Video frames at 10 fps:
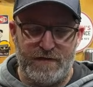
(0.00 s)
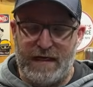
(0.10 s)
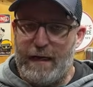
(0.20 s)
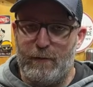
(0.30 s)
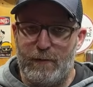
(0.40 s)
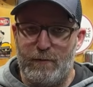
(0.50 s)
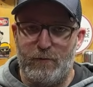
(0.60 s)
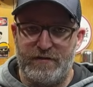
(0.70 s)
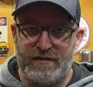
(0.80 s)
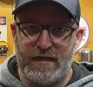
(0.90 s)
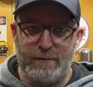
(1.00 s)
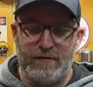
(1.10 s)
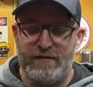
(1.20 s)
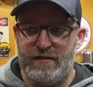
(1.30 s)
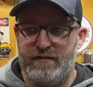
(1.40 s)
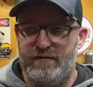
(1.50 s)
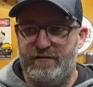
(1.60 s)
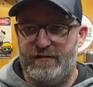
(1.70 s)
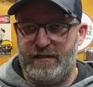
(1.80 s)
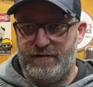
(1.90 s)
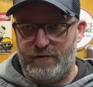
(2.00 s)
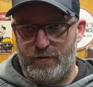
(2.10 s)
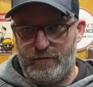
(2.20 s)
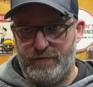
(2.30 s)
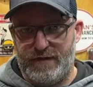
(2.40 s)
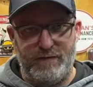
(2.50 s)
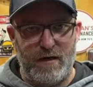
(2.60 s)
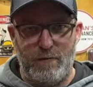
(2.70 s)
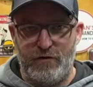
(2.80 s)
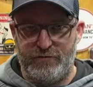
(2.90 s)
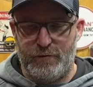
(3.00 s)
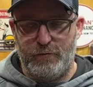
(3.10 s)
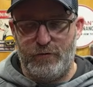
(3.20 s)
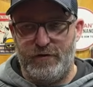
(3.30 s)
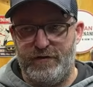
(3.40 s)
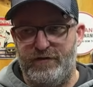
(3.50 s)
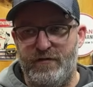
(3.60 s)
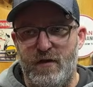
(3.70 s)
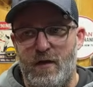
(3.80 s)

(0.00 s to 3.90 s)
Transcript: I can't remember what the name of it is. Like they've got multiple ones.